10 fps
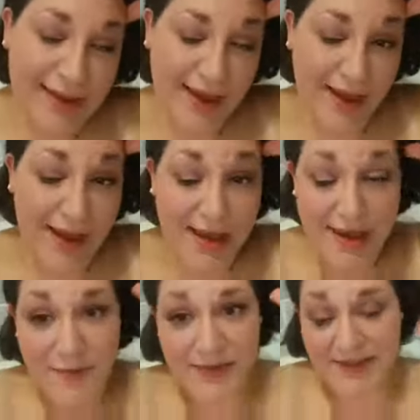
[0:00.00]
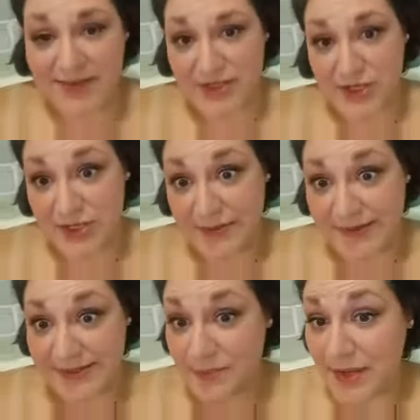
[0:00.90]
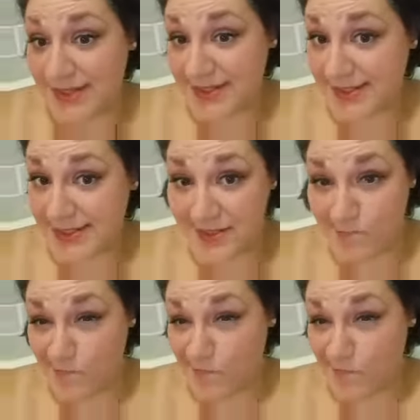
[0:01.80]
I believe that's arguing semantics.